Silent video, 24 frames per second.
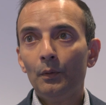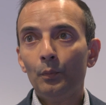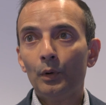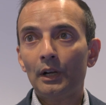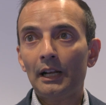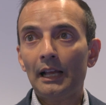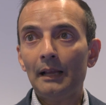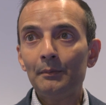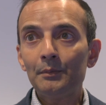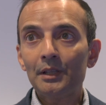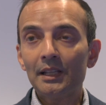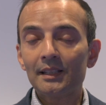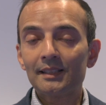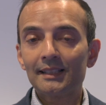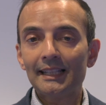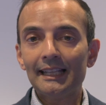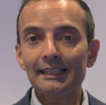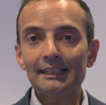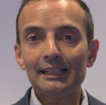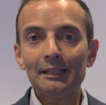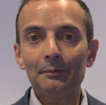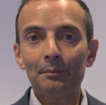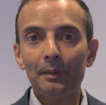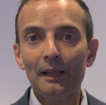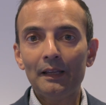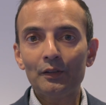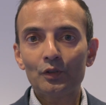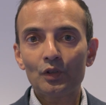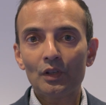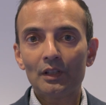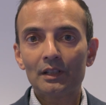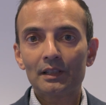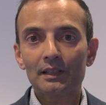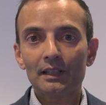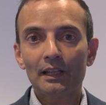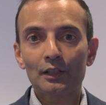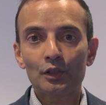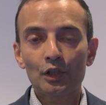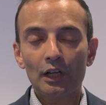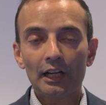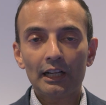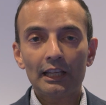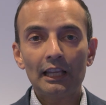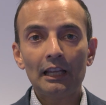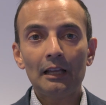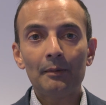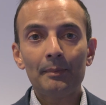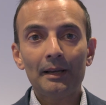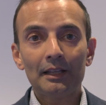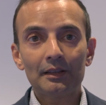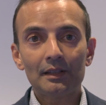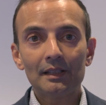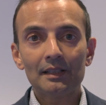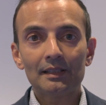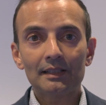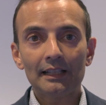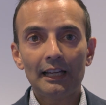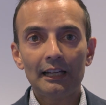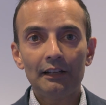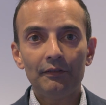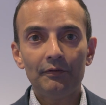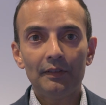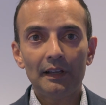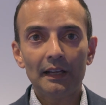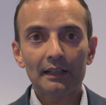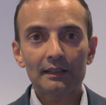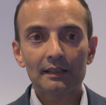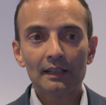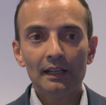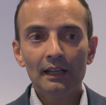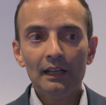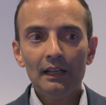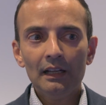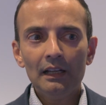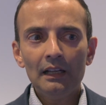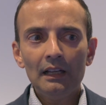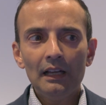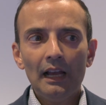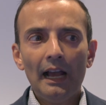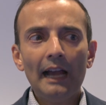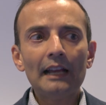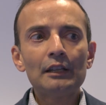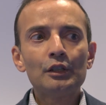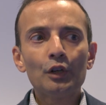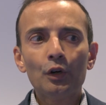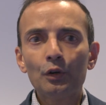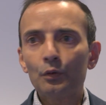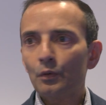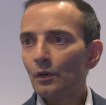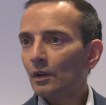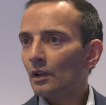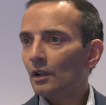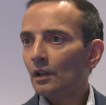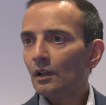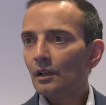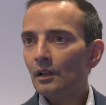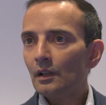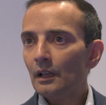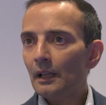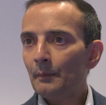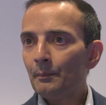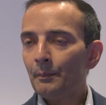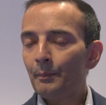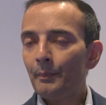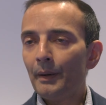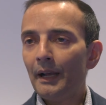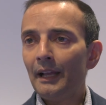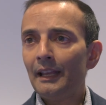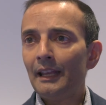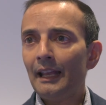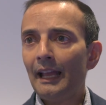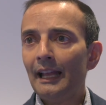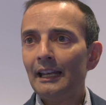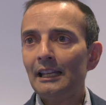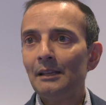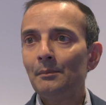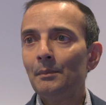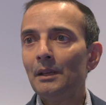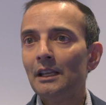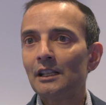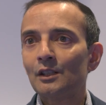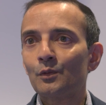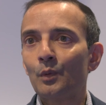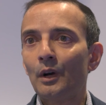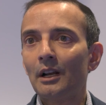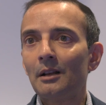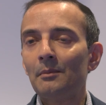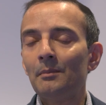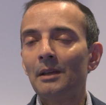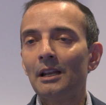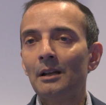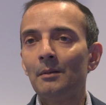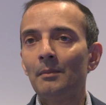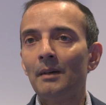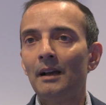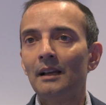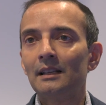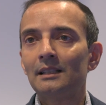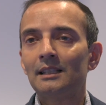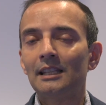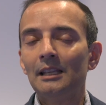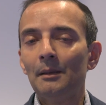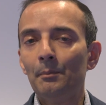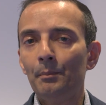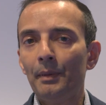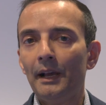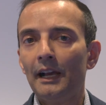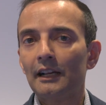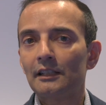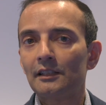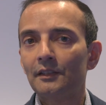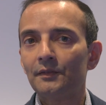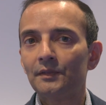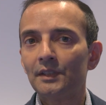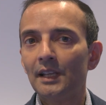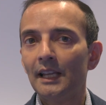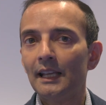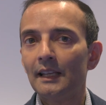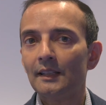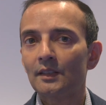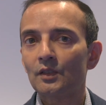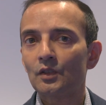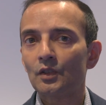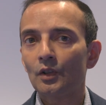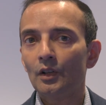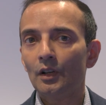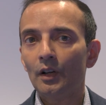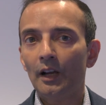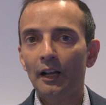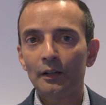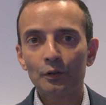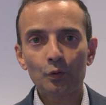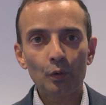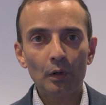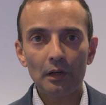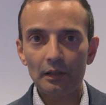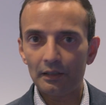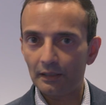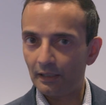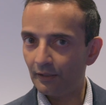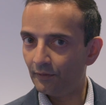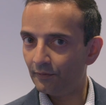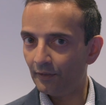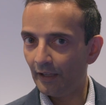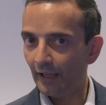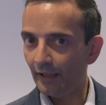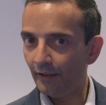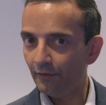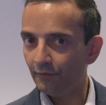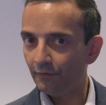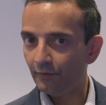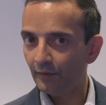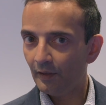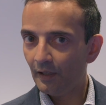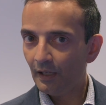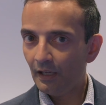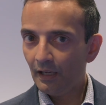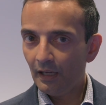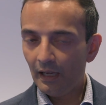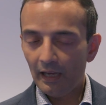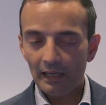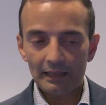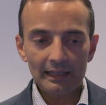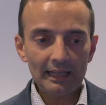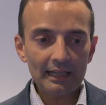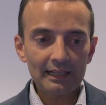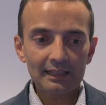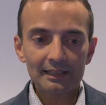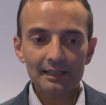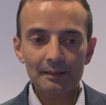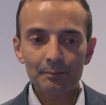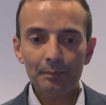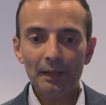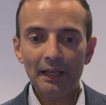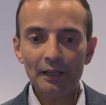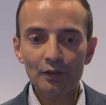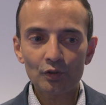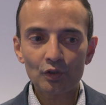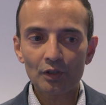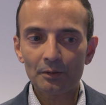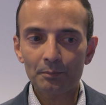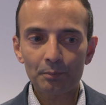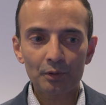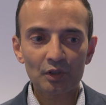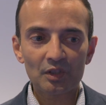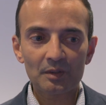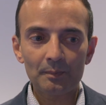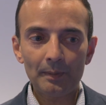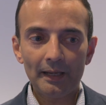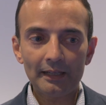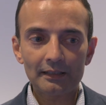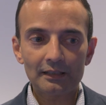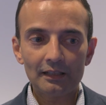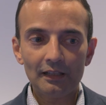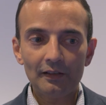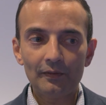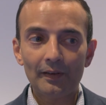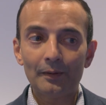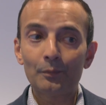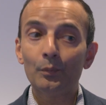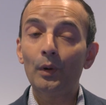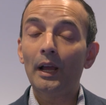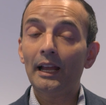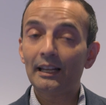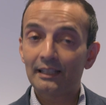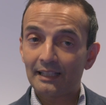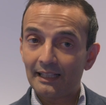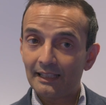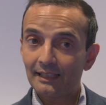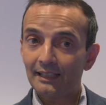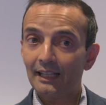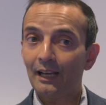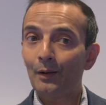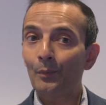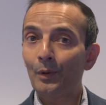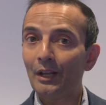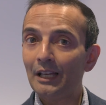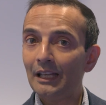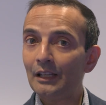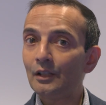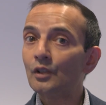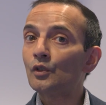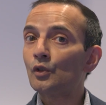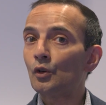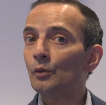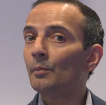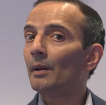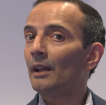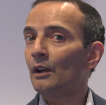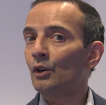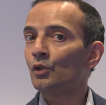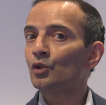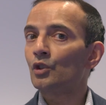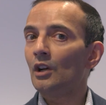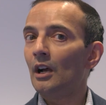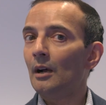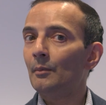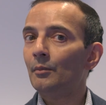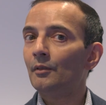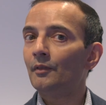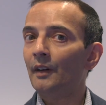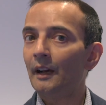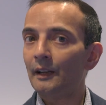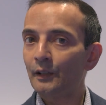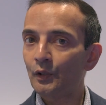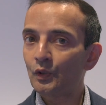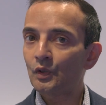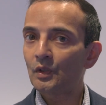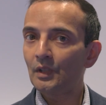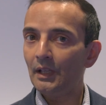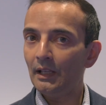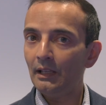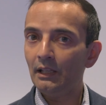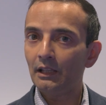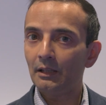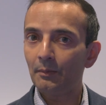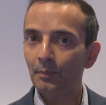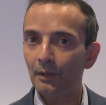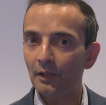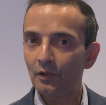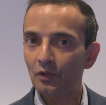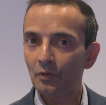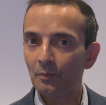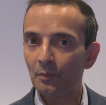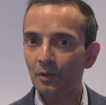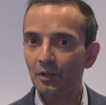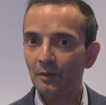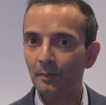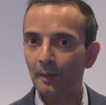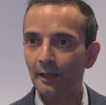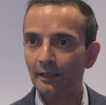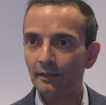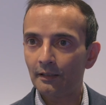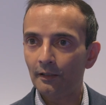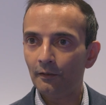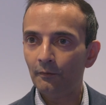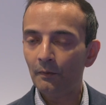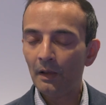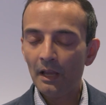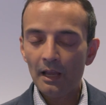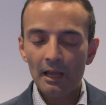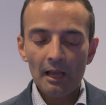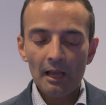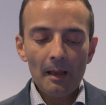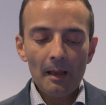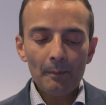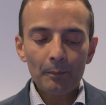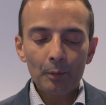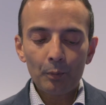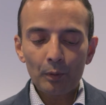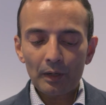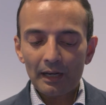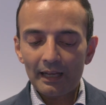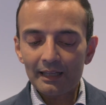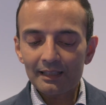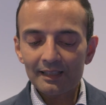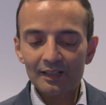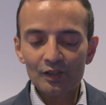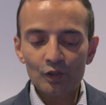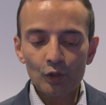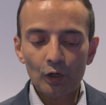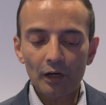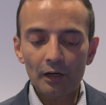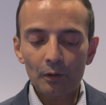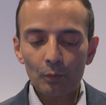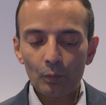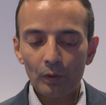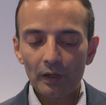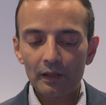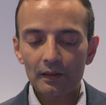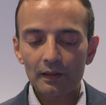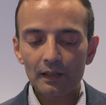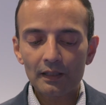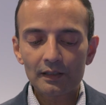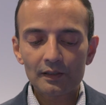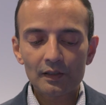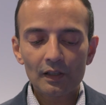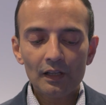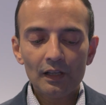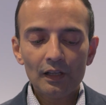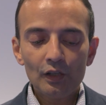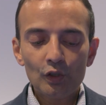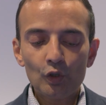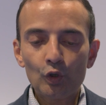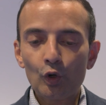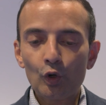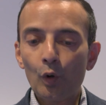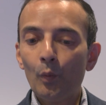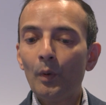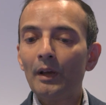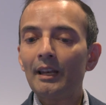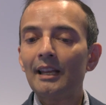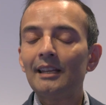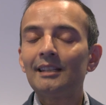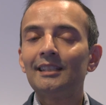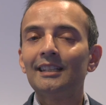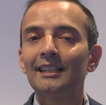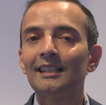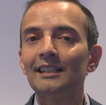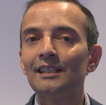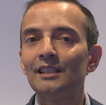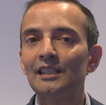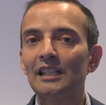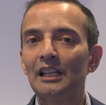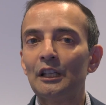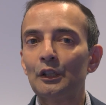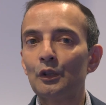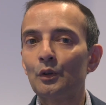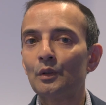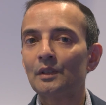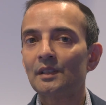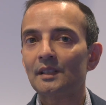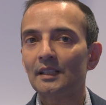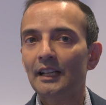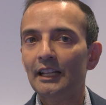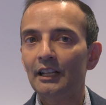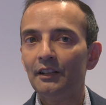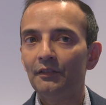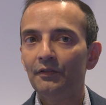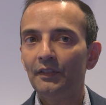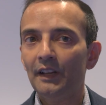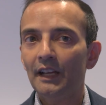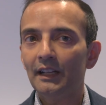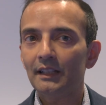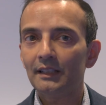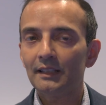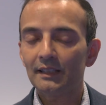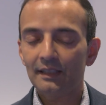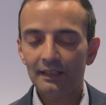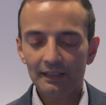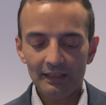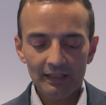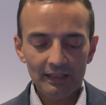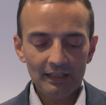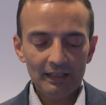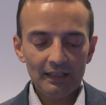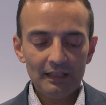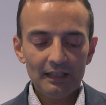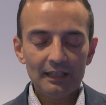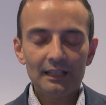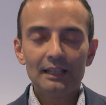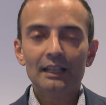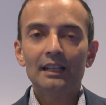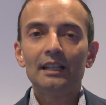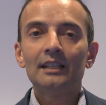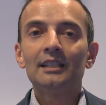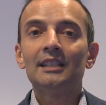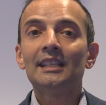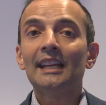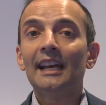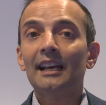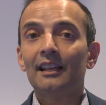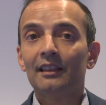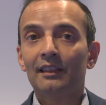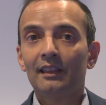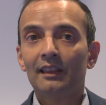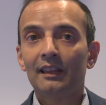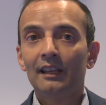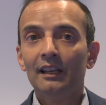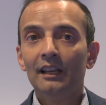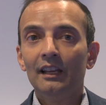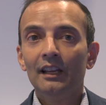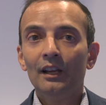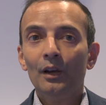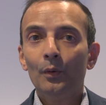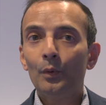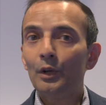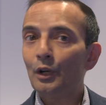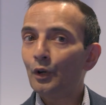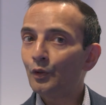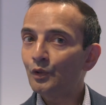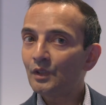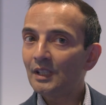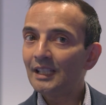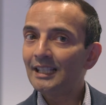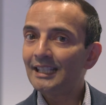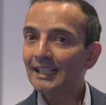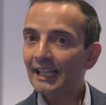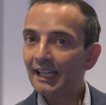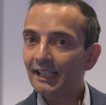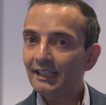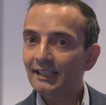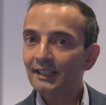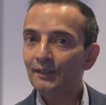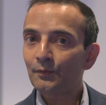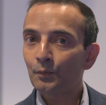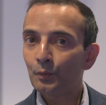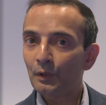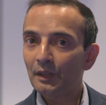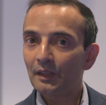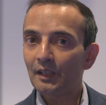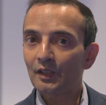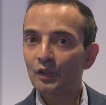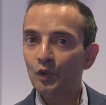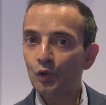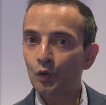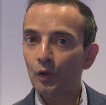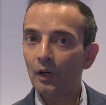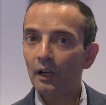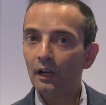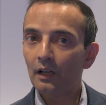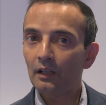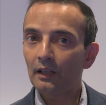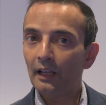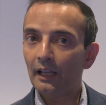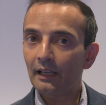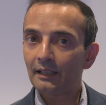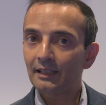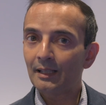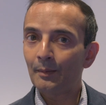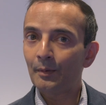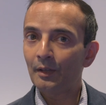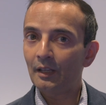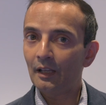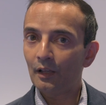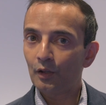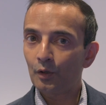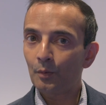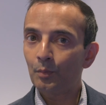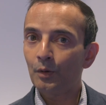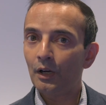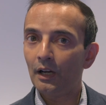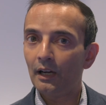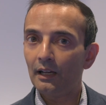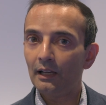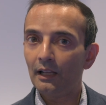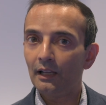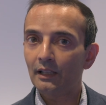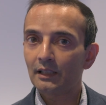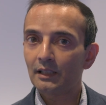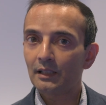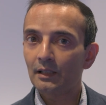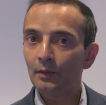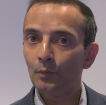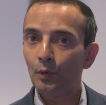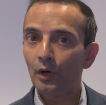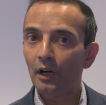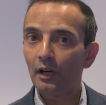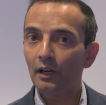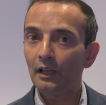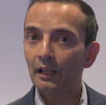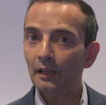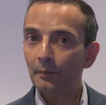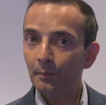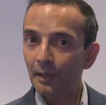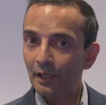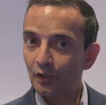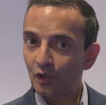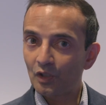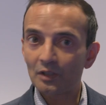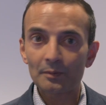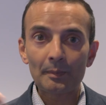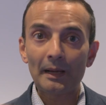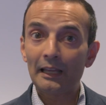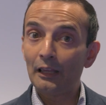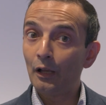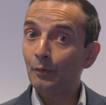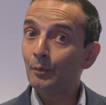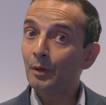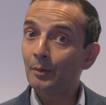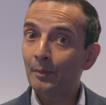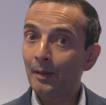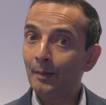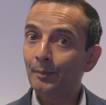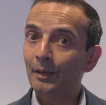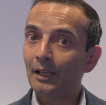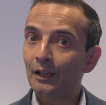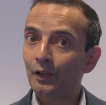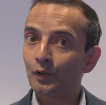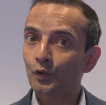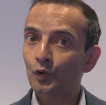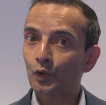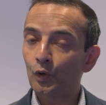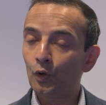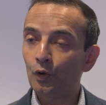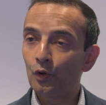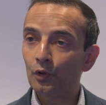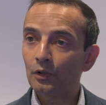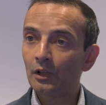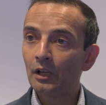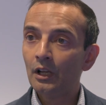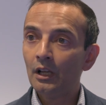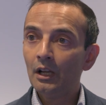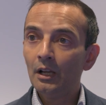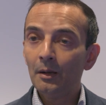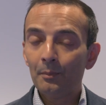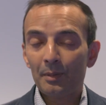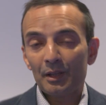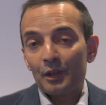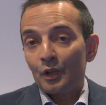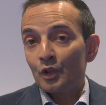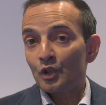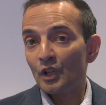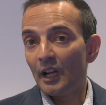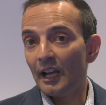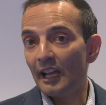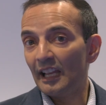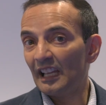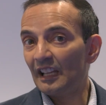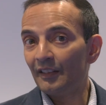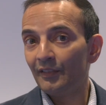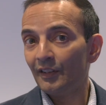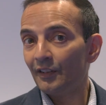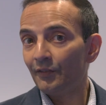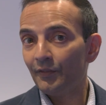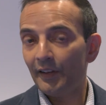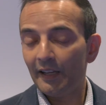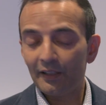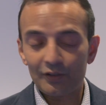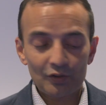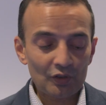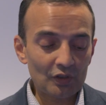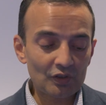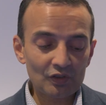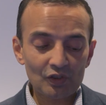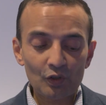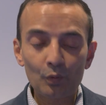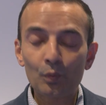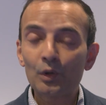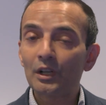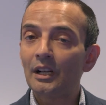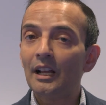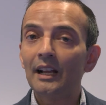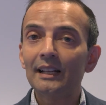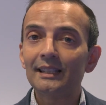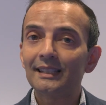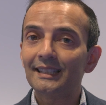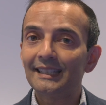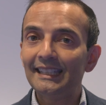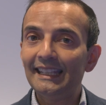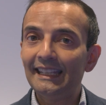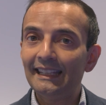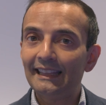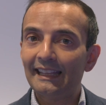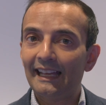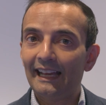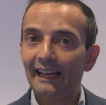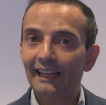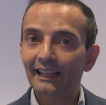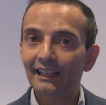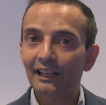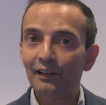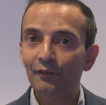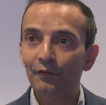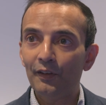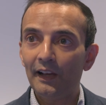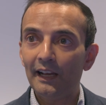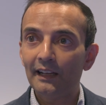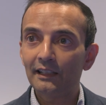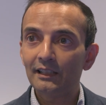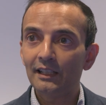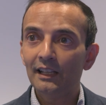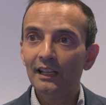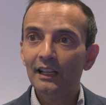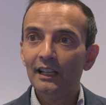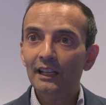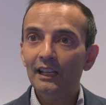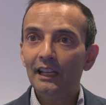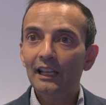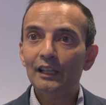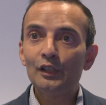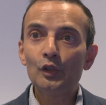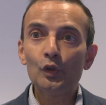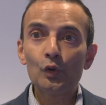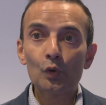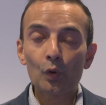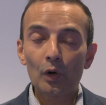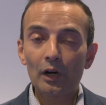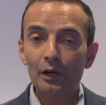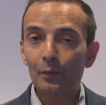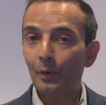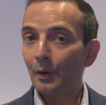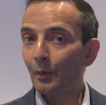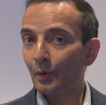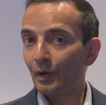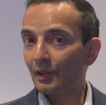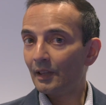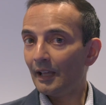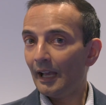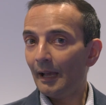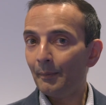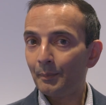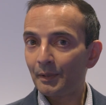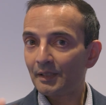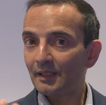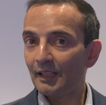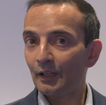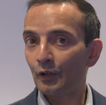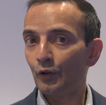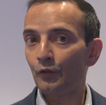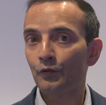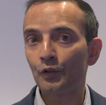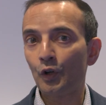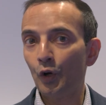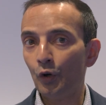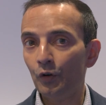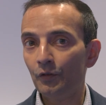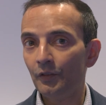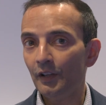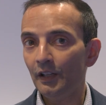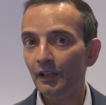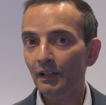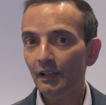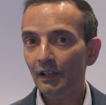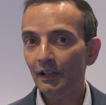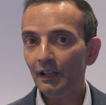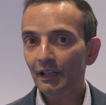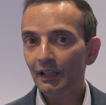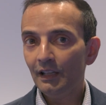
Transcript: when I'm consenting patients and talking about these side effects, I don't by any means want to minimize the impact of taste on quality of life. And that is a patient perspective. And as I said, we need to do a better job of understanding the patient perspective. But what I start with is, you know what I didn't tell you as side effects? Death. We don't see deaths with this drug like some of the other products where patients' myeloma may be controlled, but they're dying of infection. So we're not seeing that. In fact, in New York, we were in the epicenter of COVID,